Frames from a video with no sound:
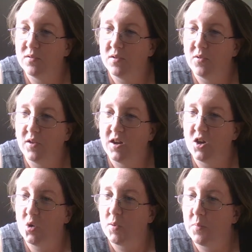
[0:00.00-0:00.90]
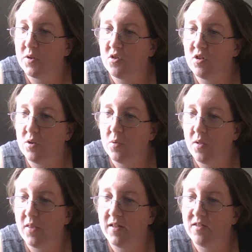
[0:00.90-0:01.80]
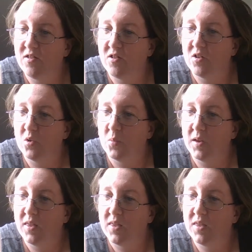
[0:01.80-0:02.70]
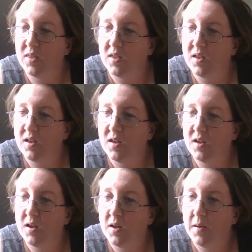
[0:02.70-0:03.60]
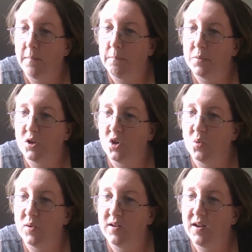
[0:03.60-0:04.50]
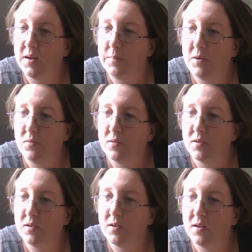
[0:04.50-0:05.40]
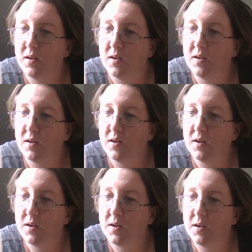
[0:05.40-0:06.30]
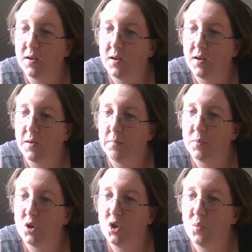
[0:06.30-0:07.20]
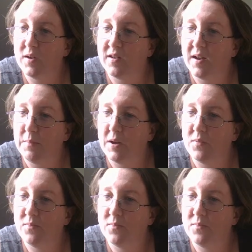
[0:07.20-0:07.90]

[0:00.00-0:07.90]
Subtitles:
What did I do? I want to show you. Let's start with put you in timeout and put you in timeout.